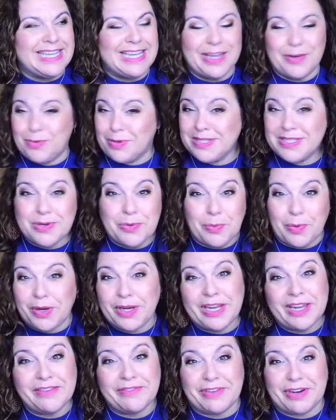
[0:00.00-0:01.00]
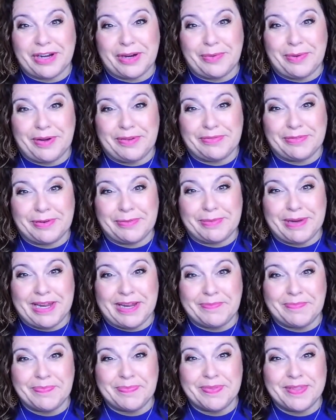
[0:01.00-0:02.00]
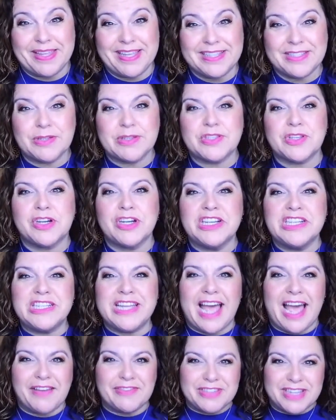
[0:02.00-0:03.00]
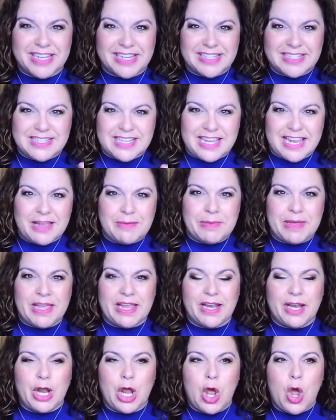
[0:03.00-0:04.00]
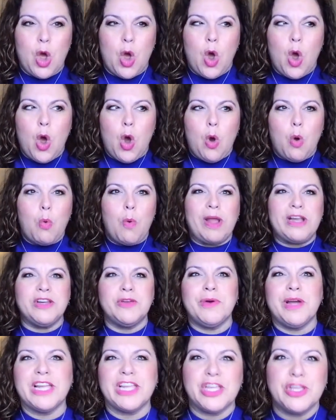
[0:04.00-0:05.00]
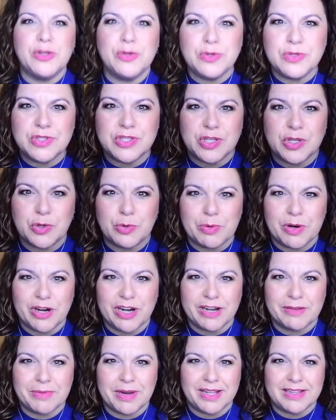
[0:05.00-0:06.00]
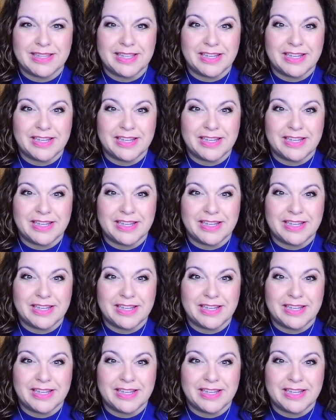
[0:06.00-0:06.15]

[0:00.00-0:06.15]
it wasn't working very well for me. So I started to have to examine, when do I use humor in my